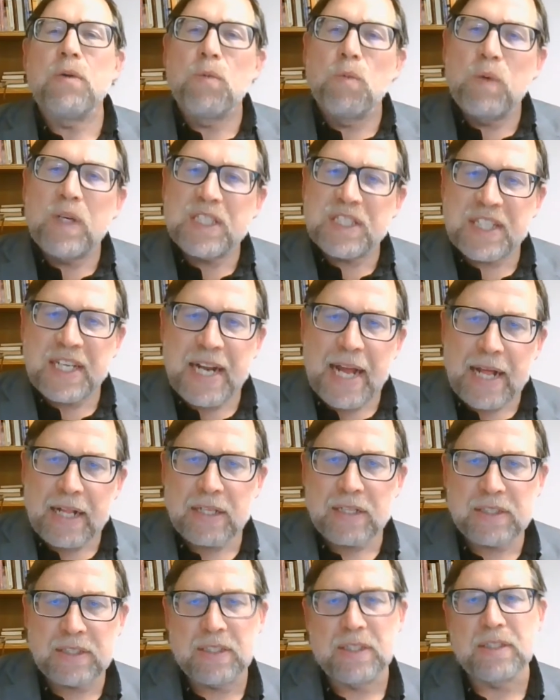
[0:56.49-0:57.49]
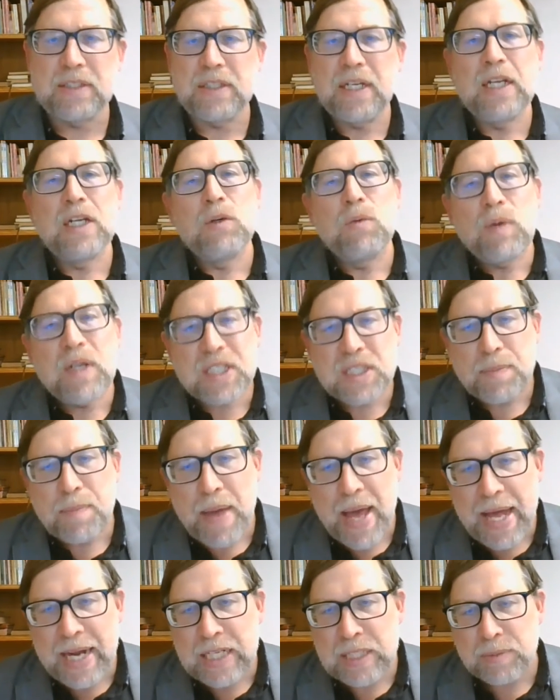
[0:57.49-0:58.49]
risk analysis and risk
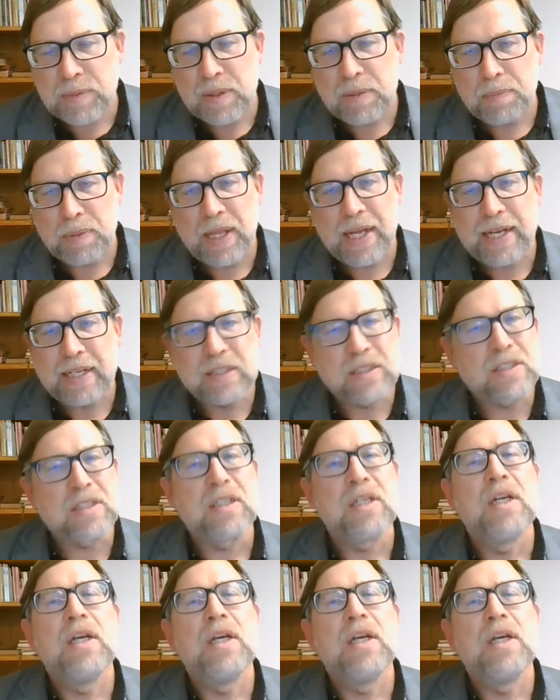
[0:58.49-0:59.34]
management plans,